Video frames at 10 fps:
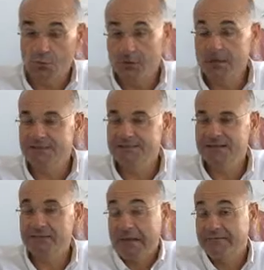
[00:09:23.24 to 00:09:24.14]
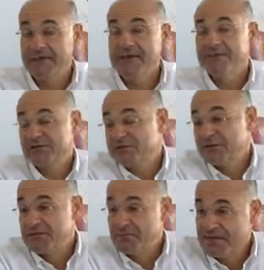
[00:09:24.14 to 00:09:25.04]
Oh, yes. First of
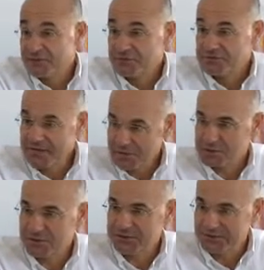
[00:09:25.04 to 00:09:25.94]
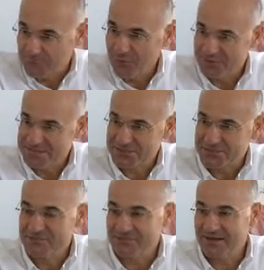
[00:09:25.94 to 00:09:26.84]
all, it depends on the actual
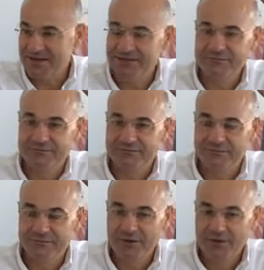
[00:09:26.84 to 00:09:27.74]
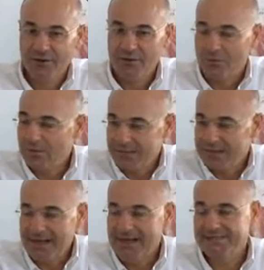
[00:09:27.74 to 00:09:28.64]
deposits we find of oil
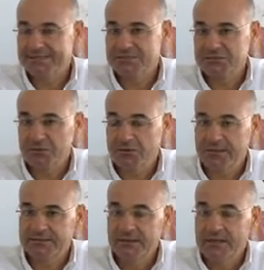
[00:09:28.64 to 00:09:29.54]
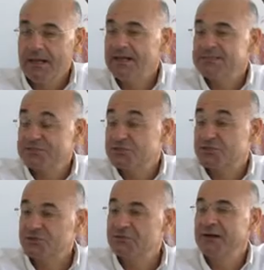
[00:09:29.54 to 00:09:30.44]
and gas and so on. But let's
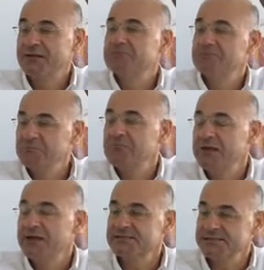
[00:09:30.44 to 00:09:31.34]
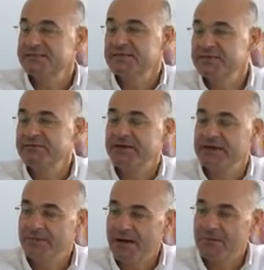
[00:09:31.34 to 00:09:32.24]
assume that there is a
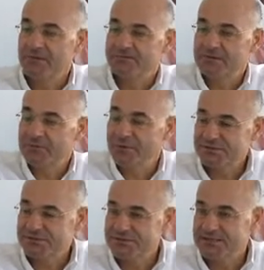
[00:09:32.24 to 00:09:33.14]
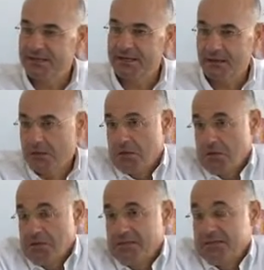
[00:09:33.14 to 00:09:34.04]
significant amount of deposits there.
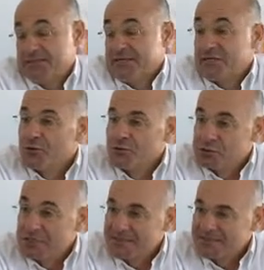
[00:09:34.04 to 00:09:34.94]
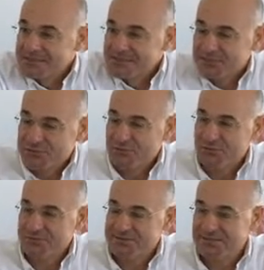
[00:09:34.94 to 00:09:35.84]
It's a huge industry, as you
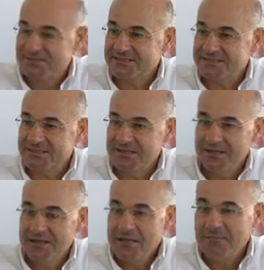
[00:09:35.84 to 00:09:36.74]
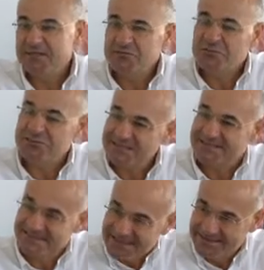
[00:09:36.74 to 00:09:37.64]
know, this industry. But it's not
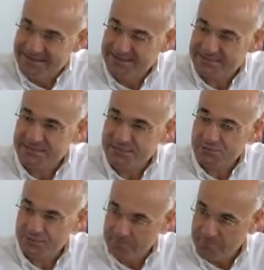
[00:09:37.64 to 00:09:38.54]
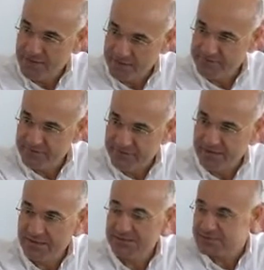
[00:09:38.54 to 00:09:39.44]
just that industry. It's all the
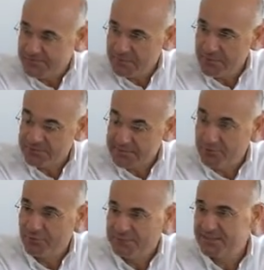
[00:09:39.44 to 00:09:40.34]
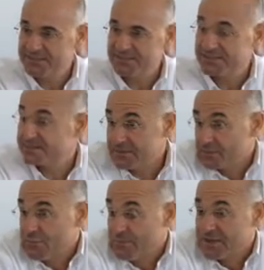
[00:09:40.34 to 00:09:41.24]
peripheral support industries
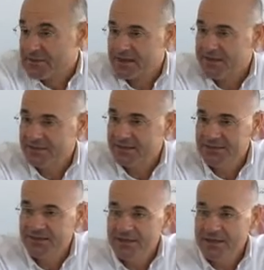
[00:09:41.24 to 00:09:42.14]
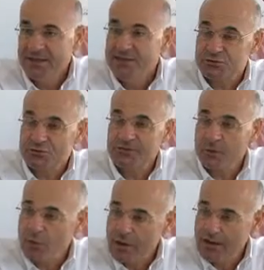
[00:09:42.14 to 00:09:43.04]
that will be created. It's all
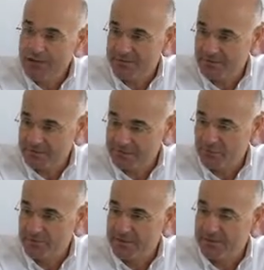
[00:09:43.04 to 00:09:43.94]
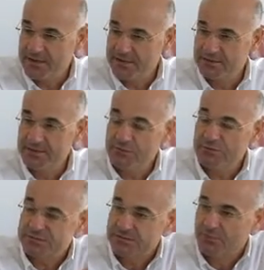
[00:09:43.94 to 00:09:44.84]
the wealth that will be created that
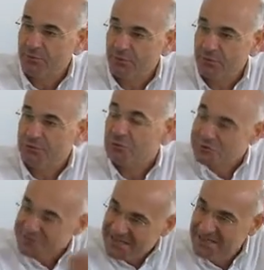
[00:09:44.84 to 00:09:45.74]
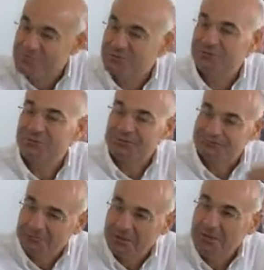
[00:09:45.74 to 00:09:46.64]
will support consumption
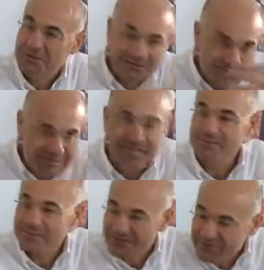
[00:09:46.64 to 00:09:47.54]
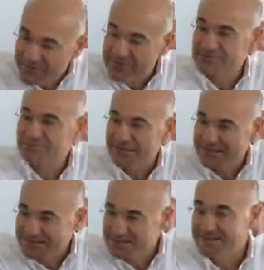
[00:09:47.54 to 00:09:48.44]
and entertainment and
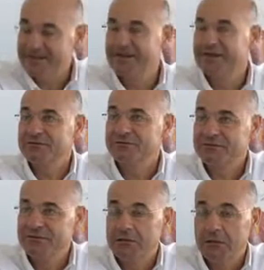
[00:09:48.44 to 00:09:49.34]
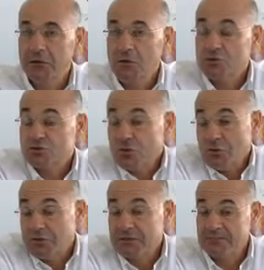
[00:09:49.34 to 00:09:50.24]
restaurants and that kind of thing.
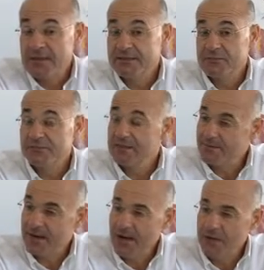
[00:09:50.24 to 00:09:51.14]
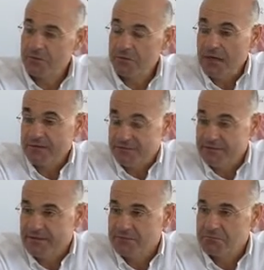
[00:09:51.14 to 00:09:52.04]
So depending on the amount, I
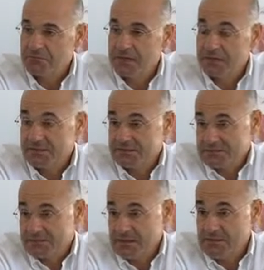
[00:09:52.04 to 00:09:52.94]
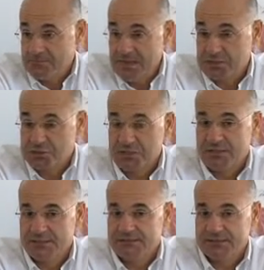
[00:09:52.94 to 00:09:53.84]
think there is a big
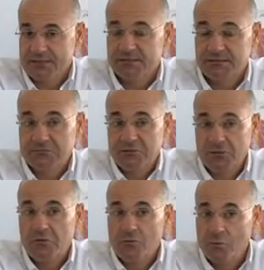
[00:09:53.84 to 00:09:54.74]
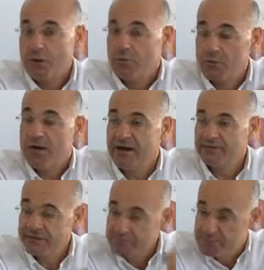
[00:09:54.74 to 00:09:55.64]
chance that, we will
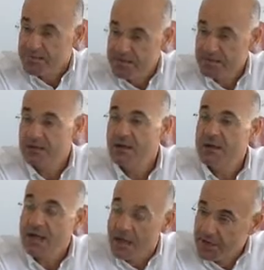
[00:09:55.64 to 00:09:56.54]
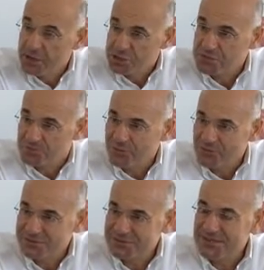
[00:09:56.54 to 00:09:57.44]
have a big energy
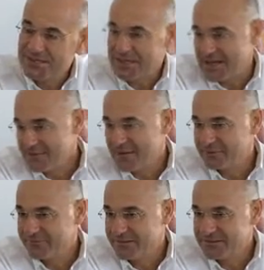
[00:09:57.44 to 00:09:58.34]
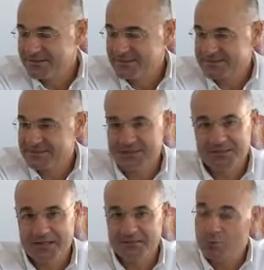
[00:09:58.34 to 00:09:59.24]
boost coming out of that
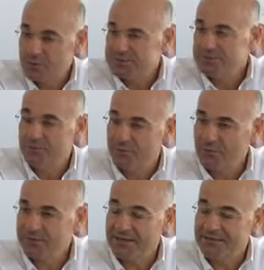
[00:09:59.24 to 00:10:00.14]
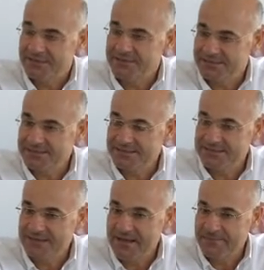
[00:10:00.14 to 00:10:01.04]
industry that will support other industries
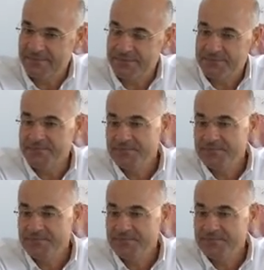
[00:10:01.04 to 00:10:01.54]
in Cyprus.